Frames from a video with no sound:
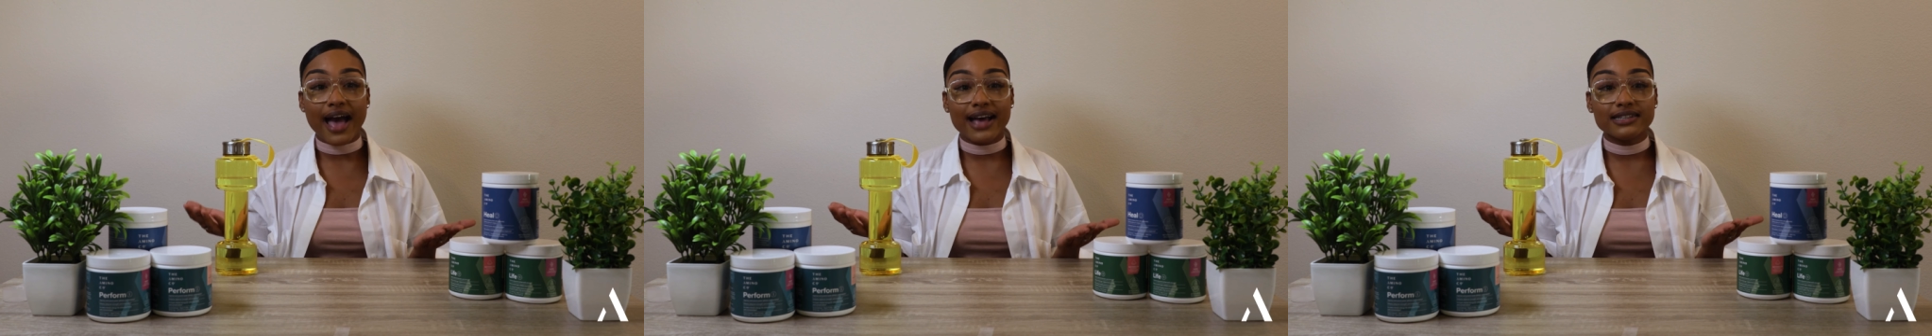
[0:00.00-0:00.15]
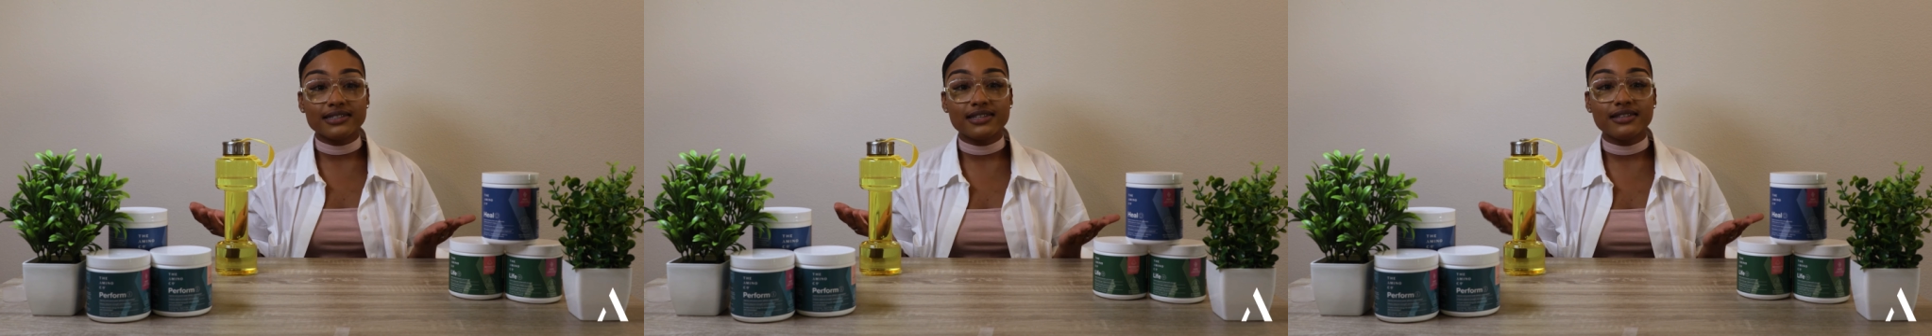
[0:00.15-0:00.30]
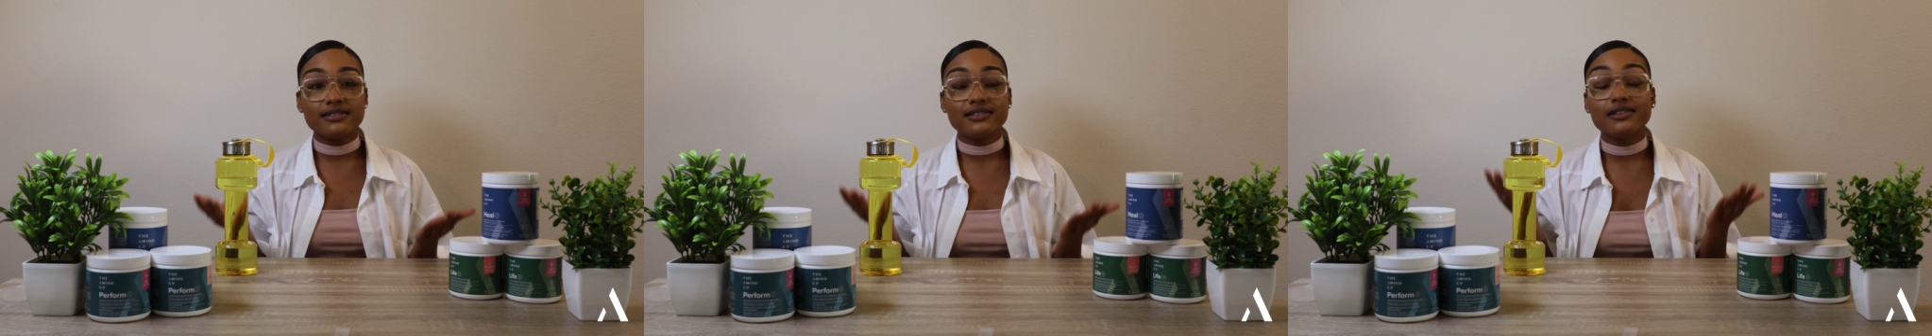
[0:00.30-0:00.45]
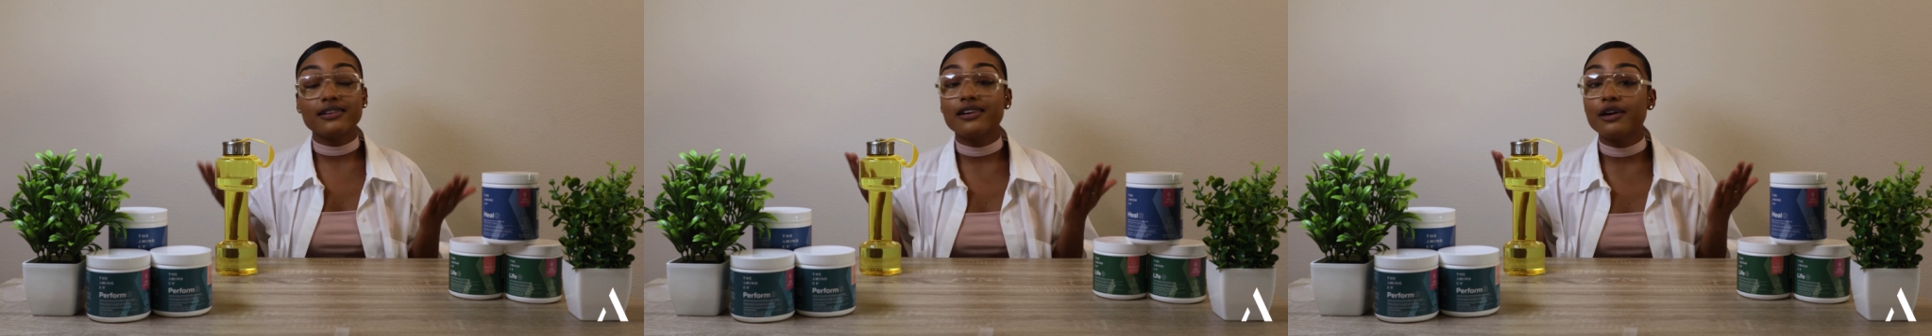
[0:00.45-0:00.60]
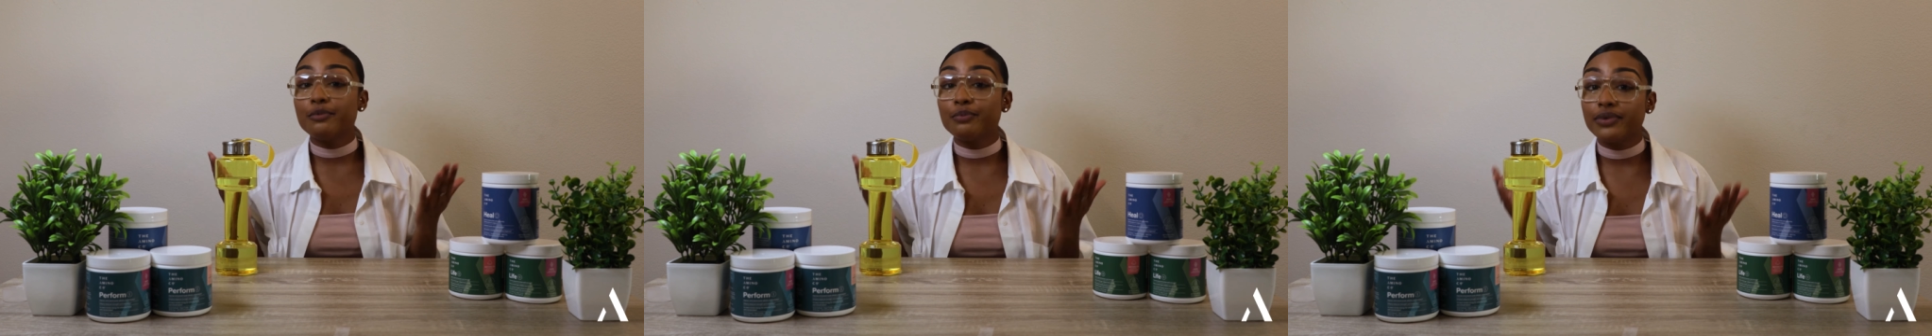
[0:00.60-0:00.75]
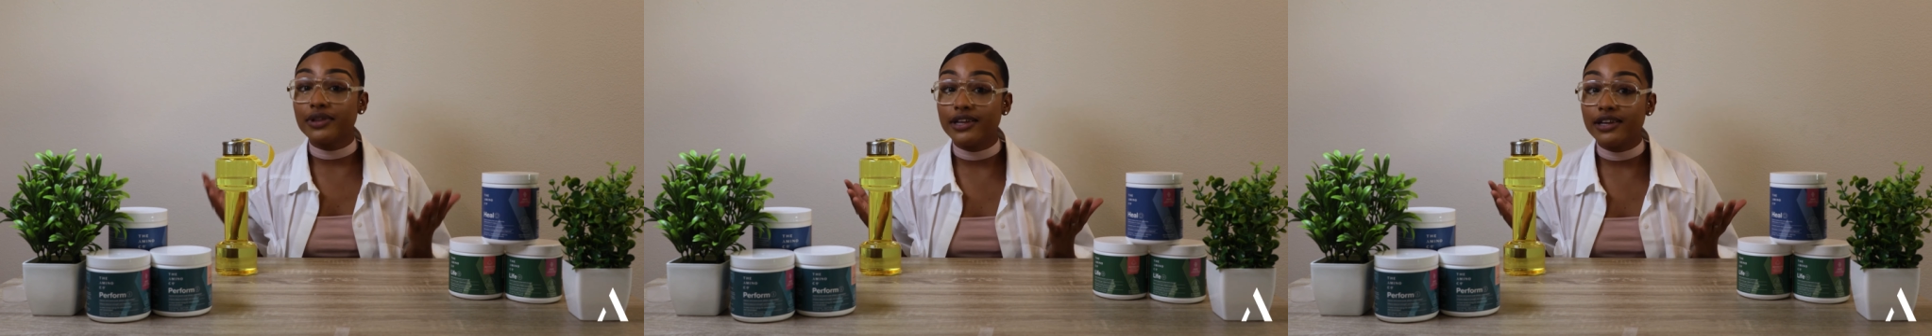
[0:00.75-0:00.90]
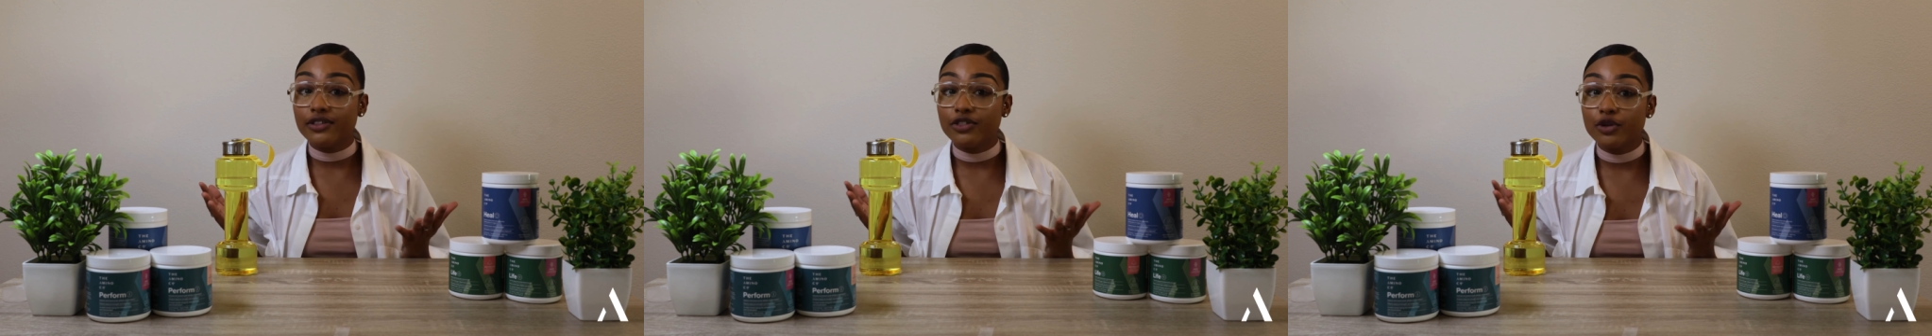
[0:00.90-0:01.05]
acids to
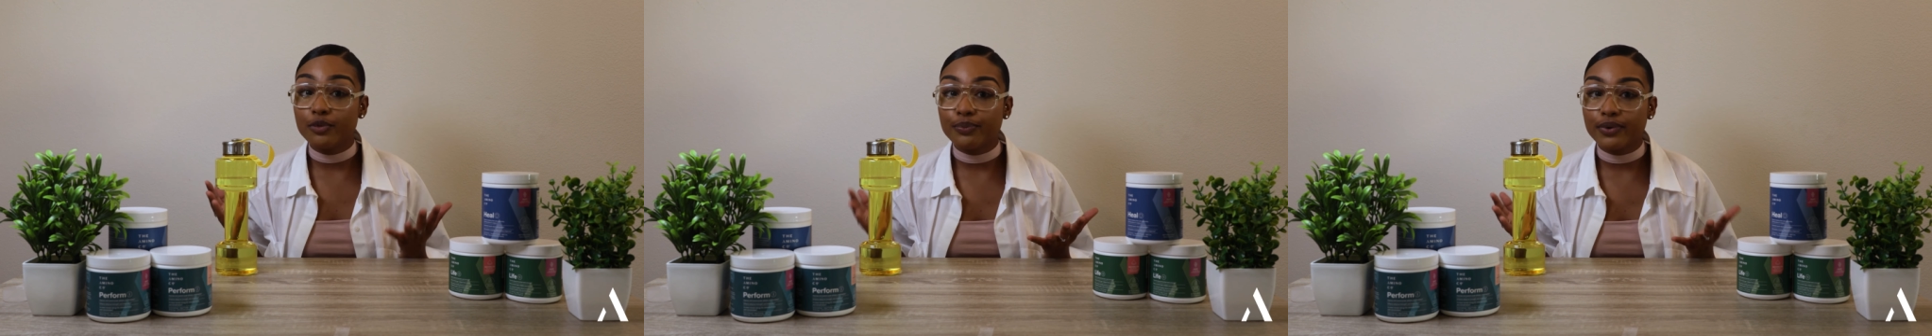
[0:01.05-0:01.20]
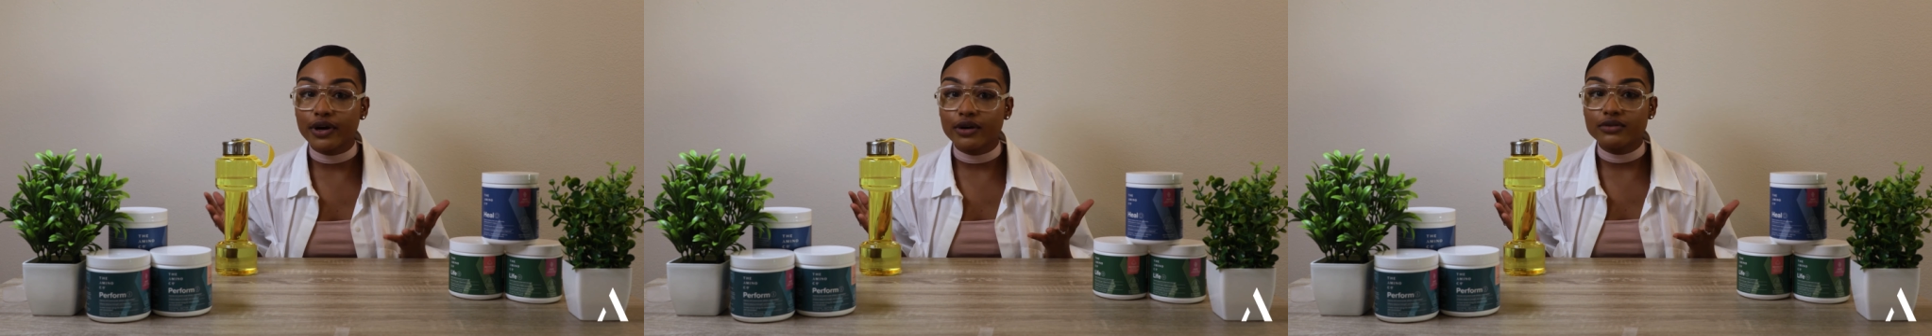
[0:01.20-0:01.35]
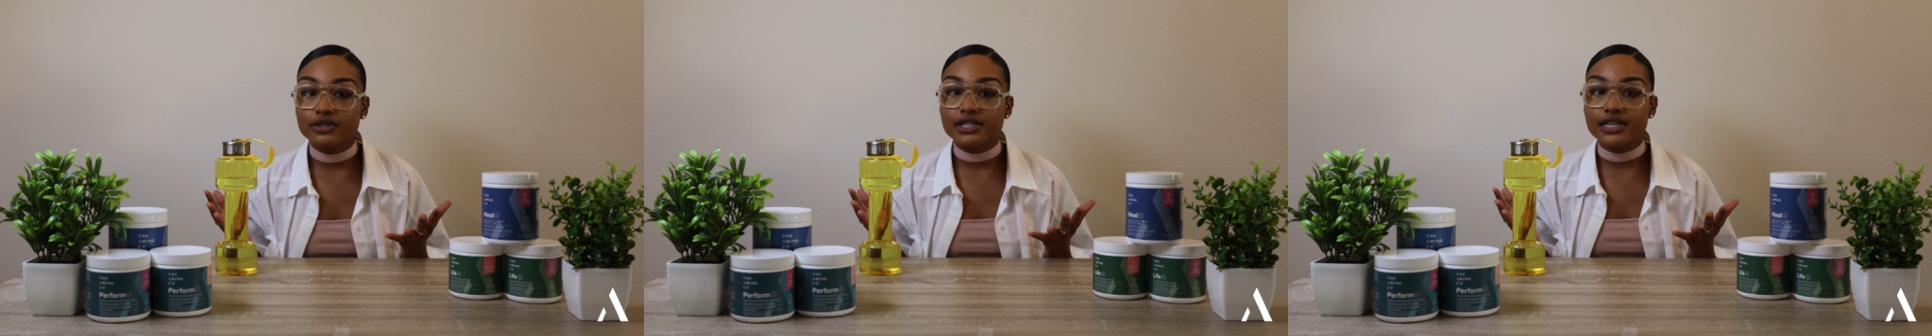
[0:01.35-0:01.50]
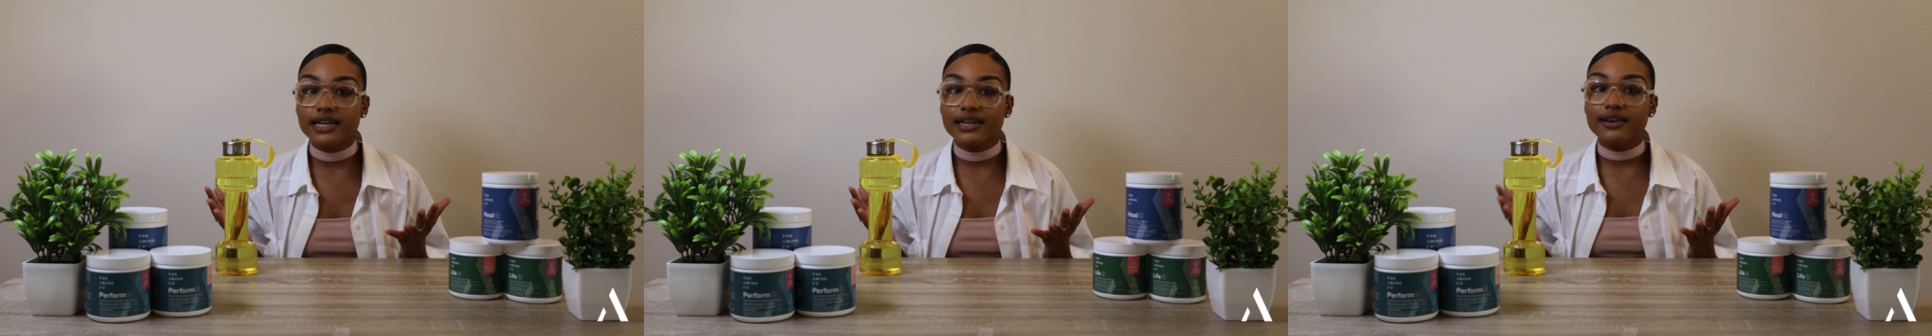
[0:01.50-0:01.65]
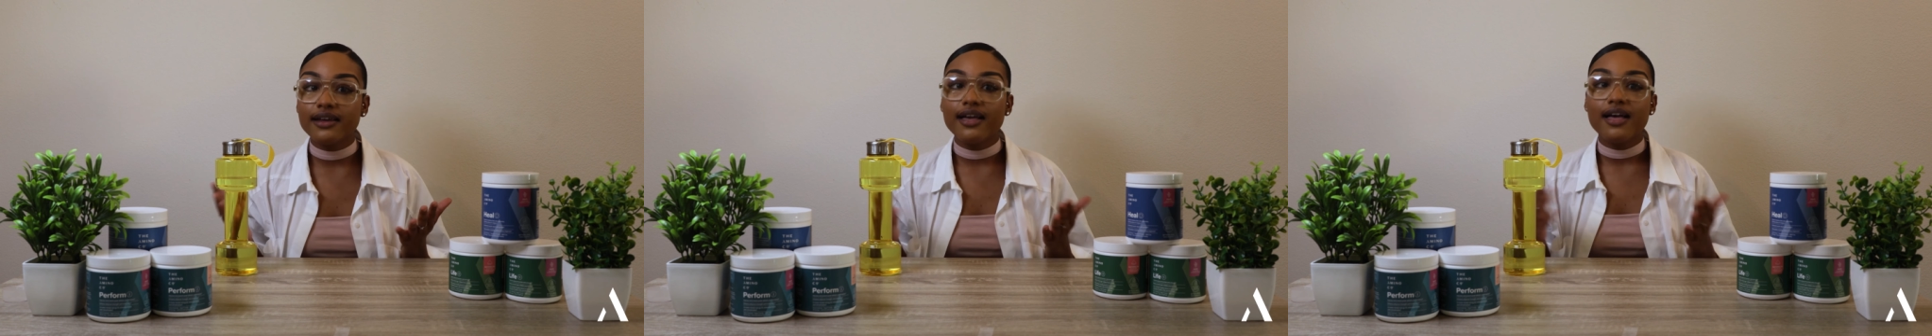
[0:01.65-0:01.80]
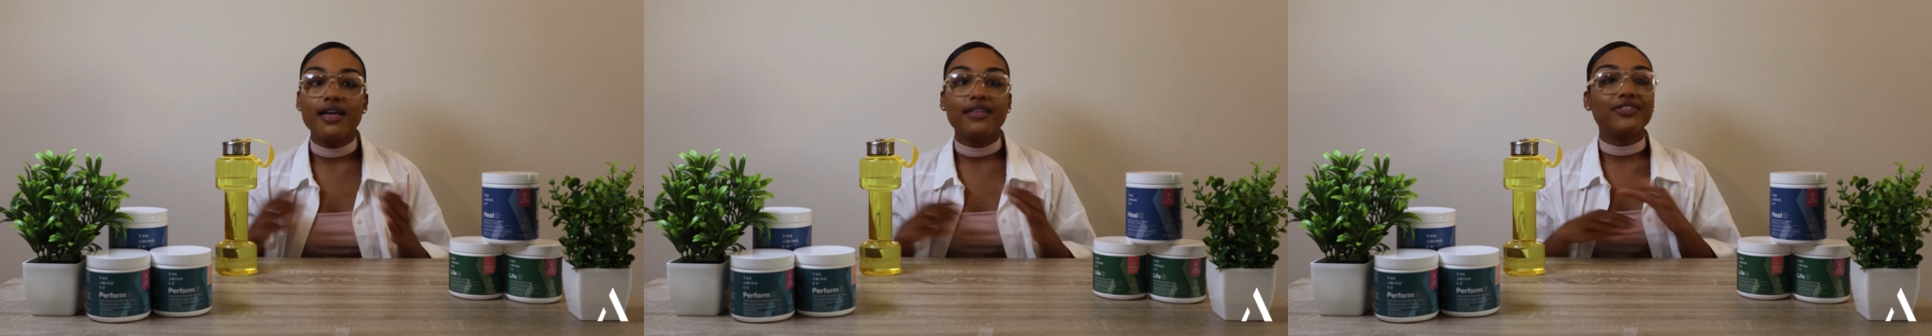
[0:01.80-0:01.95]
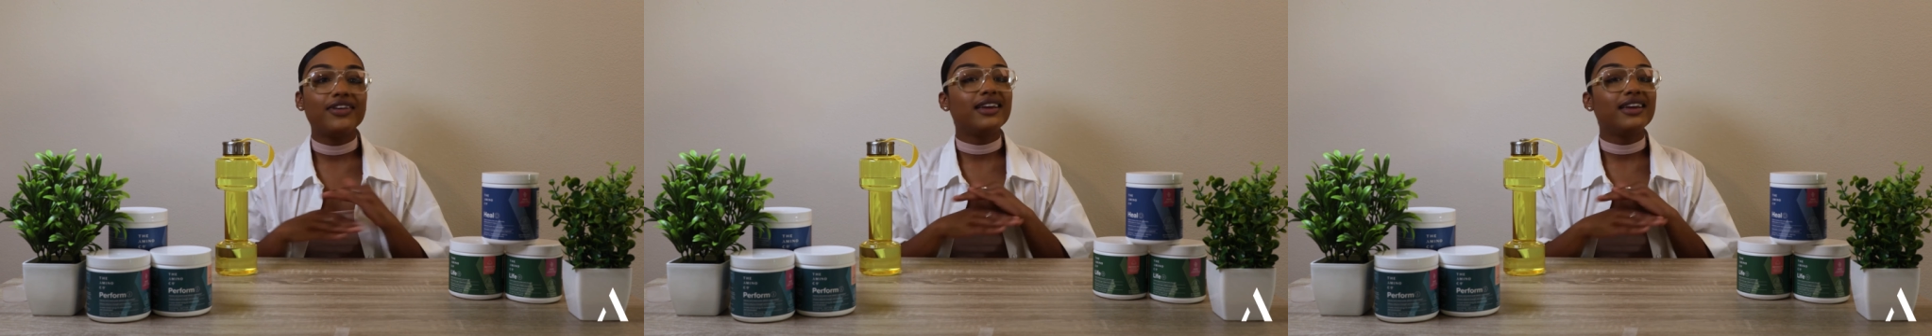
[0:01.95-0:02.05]
complete the protein,